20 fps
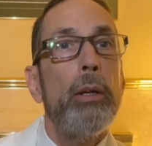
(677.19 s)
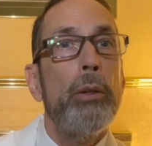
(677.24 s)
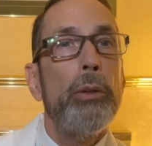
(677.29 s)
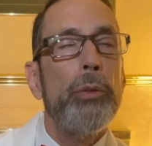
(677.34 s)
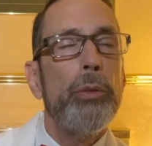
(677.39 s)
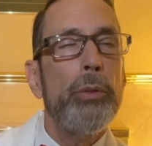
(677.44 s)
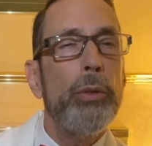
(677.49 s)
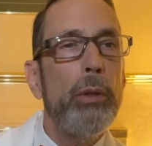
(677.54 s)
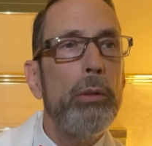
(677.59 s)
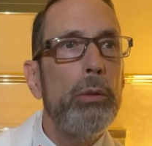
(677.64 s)

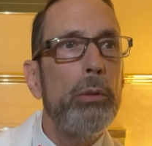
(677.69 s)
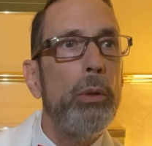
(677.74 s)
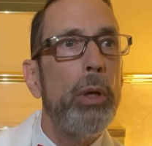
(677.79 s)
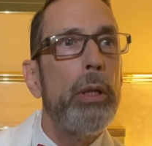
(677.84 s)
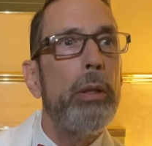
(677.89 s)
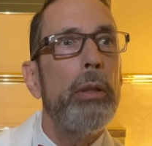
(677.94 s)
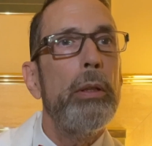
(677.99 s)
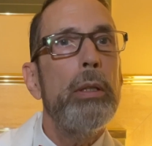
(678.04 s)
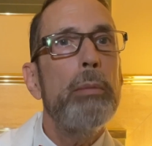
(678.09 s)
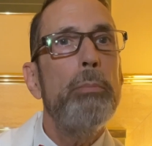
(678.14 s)
So
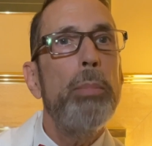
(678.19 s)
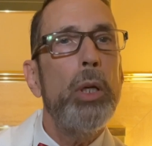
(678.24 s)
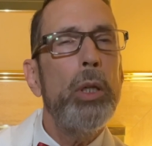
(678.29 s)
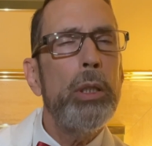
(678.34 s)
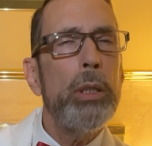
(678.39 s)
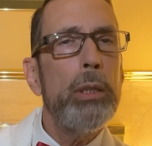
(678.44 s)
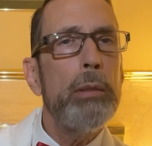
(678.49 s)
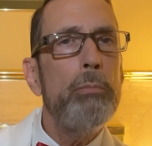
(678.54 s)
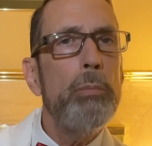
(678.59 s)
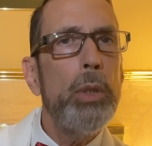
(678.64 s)
the
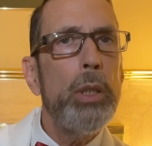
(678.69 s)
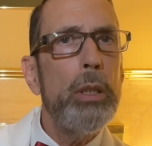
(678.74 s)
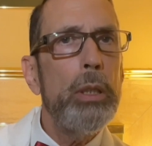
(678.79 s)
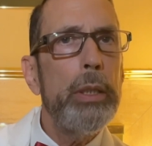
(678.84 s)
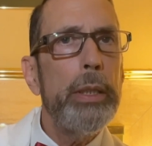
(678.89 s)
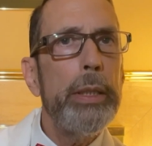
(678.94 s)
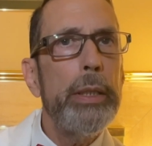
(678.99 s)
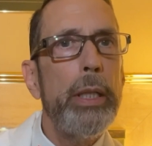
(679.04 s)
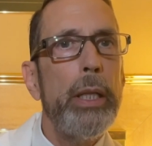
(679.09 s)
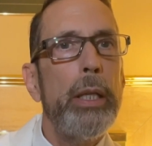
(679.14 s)
bottom
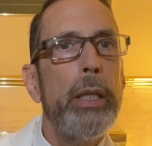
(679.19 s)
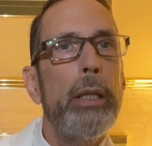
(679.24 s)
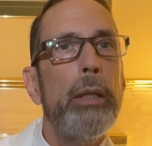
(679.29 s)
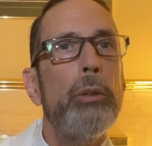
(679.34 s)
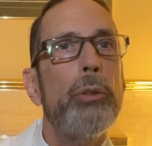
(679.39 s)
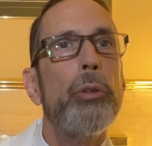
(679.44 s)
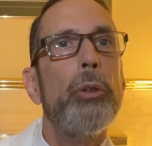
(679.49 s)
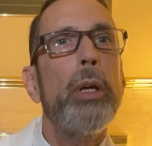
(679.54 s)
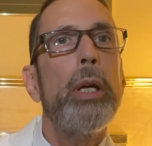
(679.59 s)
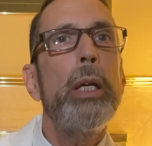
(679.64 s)
line
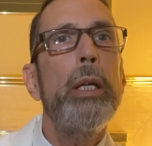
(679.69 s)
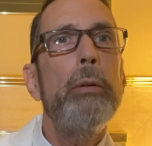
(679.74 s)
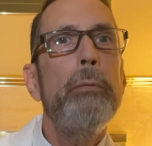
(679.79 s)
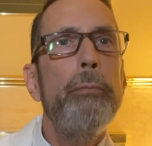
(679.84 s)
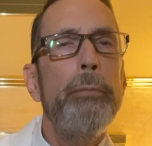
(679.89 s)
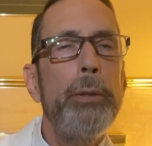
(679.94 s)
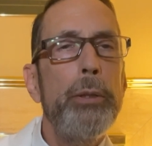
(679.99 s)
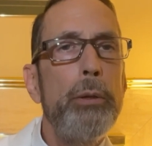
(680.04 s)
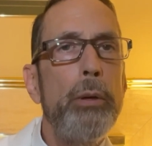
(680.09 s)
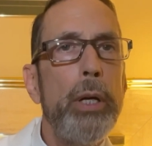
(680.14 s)
is
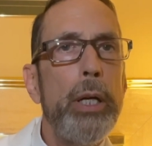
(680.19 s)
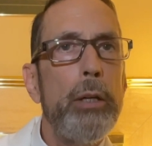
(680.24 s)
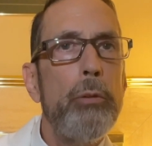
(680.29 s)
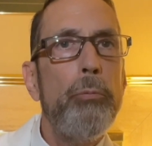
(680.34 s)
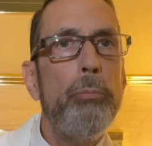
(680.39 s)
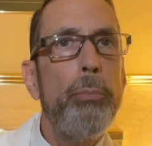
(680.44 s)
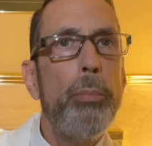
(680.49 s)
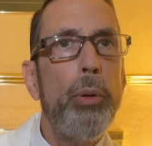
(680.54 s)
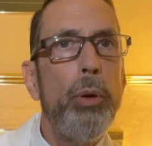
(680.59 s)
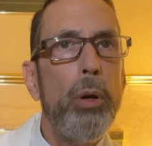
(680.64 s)
if you
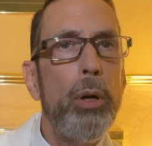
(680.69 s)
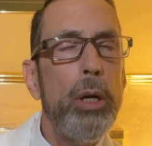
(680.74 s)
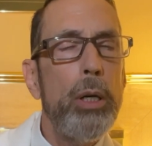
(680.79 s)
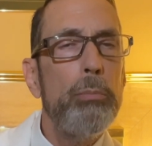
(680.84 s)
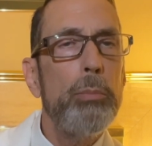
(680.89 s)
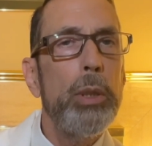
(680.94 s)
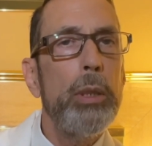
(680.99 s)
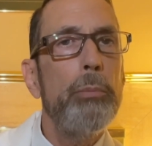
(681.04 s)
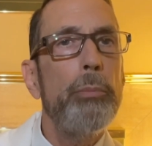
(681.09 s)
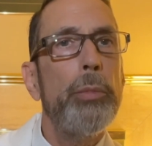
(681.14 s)
have
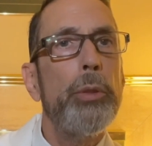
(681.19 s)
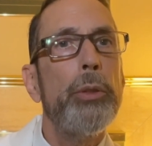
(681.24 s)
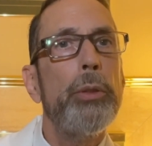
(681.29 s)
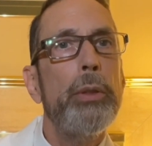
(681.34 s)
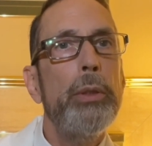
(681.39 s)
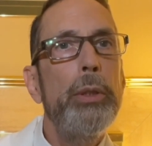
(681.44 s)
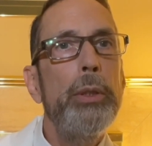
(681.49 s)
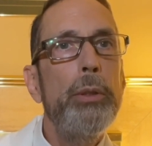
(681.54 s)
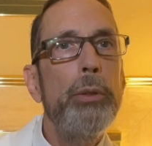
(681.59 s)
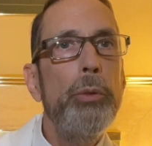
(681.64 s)
problems
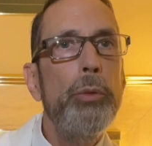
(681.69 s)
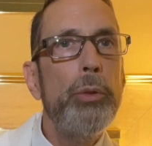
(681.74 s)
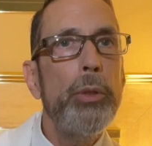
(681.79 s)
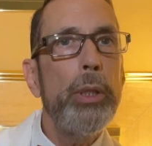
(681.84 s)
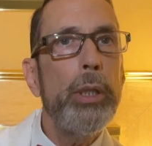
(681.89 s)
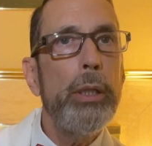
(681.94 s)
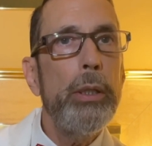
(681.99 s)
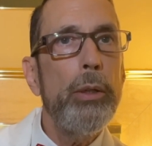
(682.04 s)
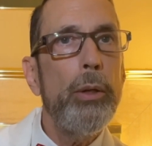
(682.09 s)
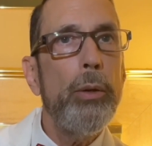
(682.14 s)

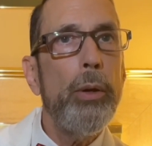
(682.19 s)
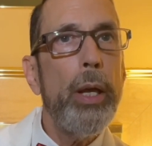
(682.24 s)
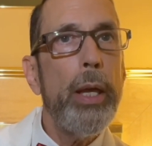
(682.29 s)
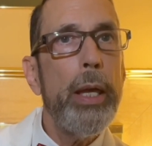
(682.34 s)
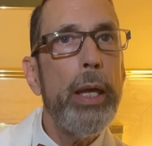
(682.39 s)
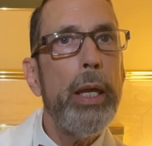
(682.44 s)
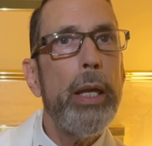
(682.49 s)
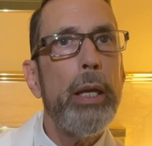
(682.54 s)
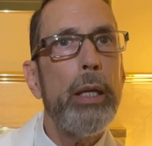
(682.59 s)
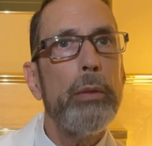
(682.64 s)
using your
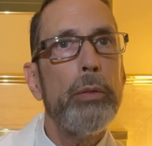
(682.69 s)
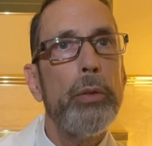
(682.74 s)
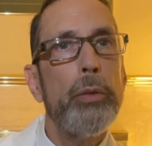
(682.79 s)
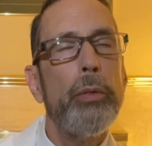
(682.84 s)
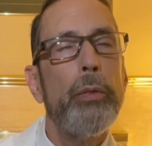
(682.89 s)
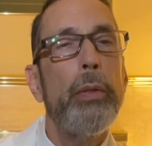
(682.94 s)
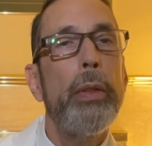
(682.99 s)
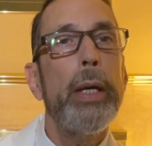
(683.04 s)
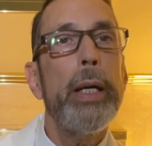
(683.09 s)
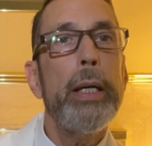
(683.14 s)
hands,
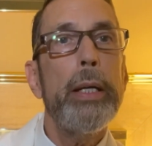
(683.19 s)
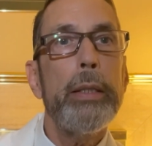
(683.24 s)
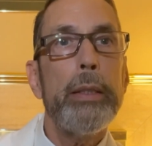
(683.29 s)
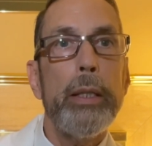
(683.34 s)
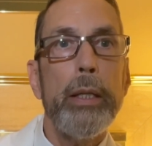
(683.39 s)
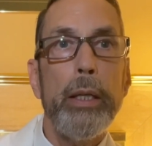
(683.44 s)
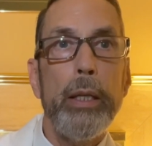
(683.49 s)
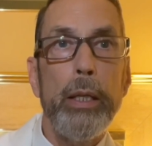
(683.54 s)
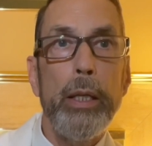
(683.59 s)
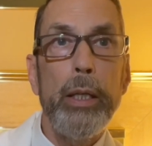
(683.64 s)
that
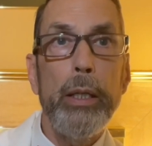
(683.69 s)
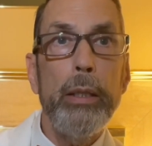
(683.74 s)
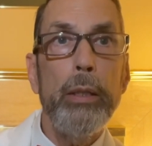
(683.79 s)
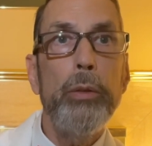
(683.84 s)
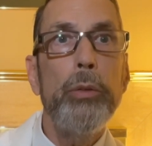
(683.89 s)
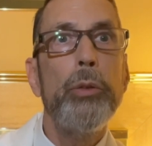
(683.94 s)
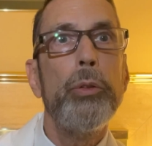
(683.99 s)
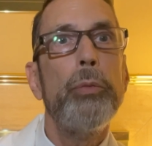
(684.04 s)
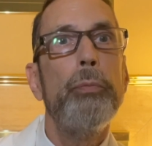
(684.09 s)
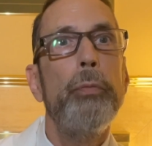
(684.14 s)

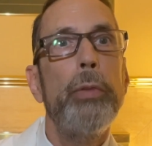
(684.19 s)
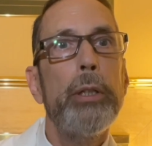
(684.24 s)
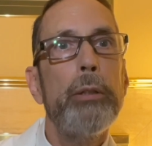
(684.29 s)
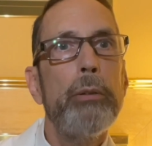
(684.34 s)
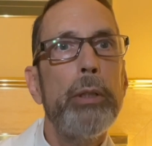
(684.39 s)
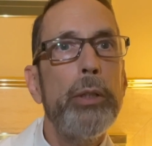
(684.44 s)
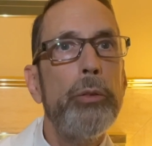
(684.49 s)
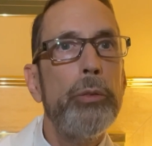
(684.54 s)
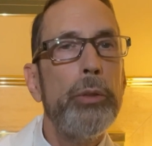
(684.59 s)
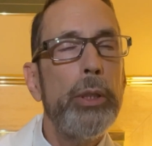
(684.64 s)
is
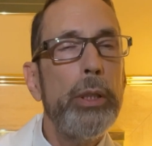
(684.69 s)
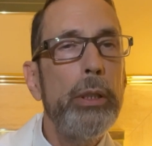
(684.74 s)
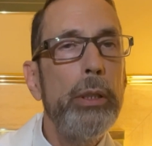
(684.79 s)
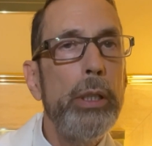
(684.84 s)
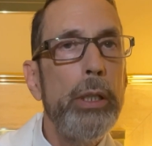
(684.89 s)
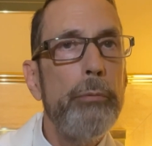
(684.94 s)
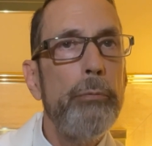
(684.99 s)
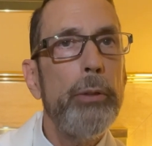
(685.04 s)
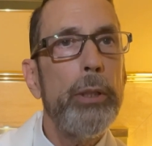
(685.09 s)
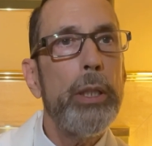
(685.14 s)
very
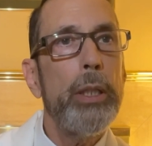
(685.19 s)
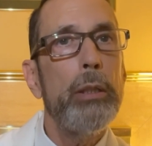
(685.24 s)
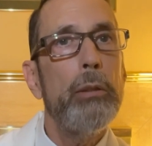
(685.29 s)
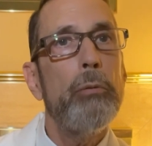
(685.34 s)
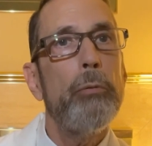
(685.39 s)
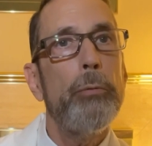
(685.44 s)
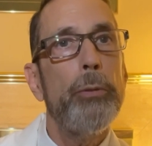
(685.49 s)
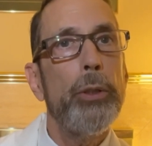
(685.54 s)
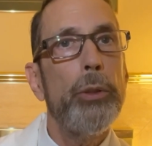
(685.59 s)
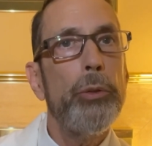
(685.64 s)

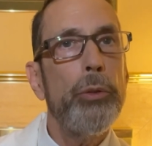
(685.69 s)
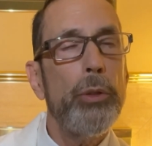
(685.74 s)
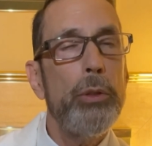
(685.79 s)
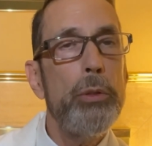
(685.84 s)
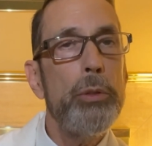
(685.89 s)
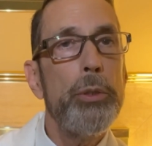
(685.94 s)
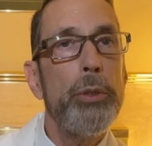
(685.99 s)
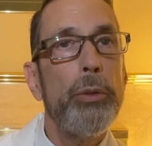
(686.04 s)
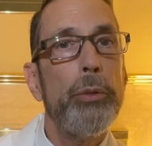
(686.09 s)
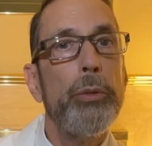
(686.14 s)
significant for
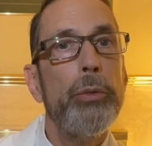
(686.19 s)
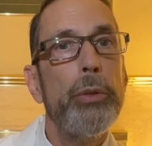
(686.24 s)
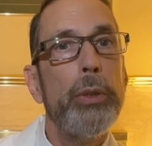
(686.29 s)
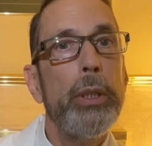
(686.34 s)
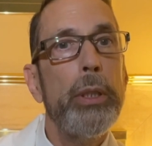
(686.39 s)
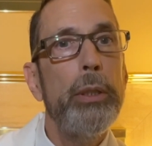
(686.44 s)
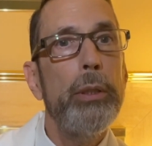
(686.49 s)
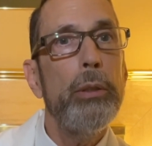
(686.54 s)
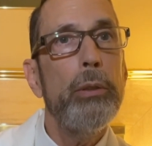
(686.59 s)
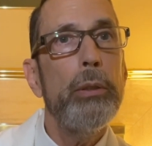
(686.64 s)
Social
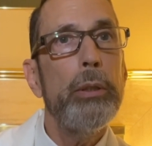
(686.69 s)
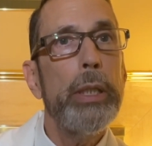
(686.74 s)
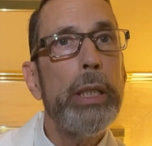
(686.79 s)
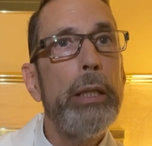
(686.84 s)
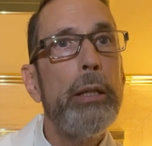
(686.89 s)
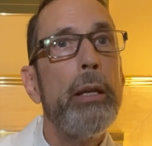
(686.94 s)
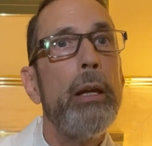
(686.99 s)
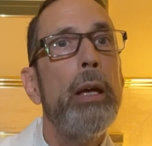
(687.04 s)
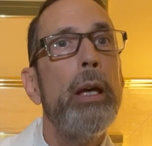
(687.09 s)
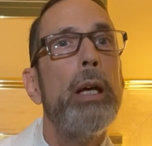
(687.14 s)
Security.